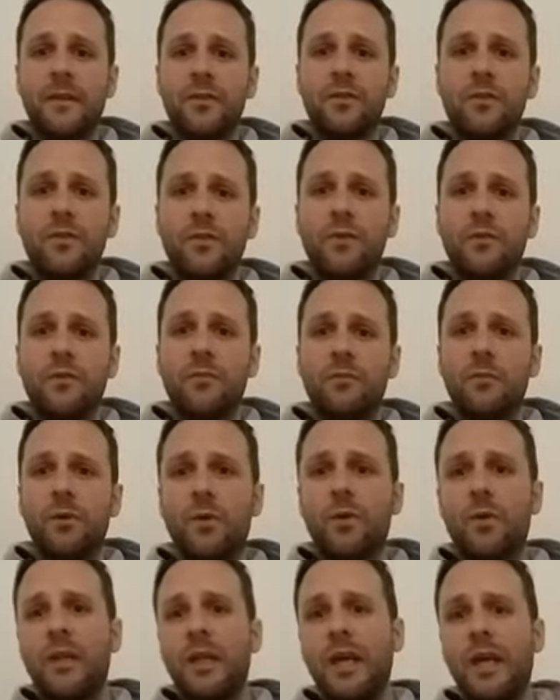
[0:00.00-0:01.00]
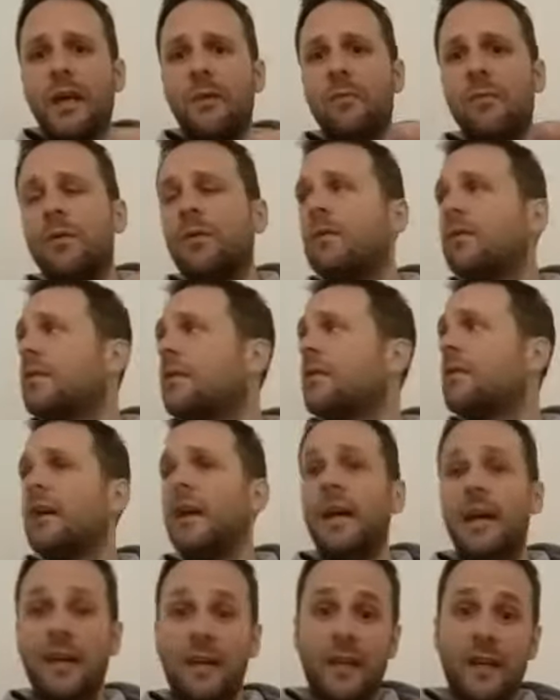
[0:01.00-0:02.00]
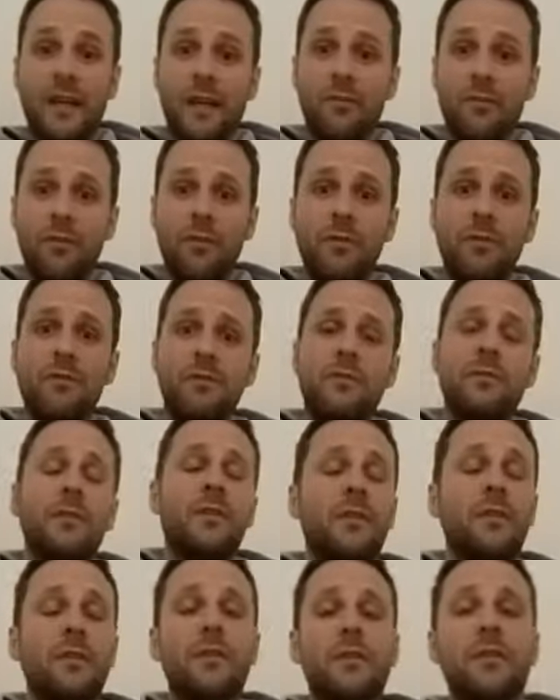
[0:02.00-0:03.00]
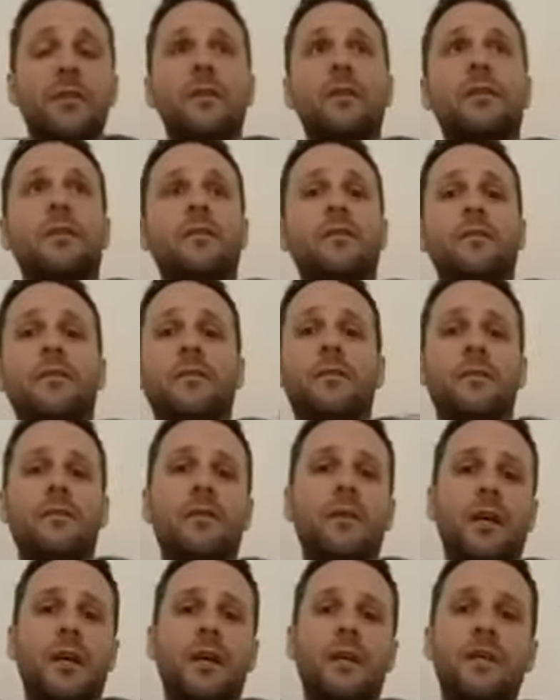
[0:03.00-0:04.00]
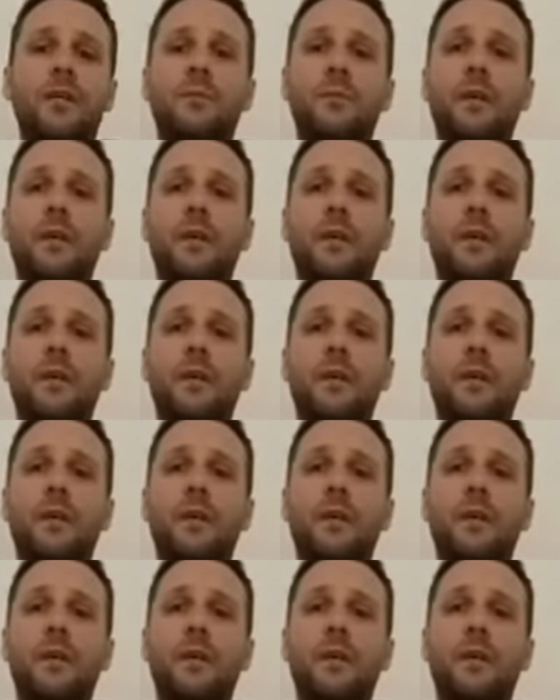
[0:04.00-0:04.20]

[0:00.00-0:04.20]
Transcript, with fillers: So, Paul Lamb and Carol, Andy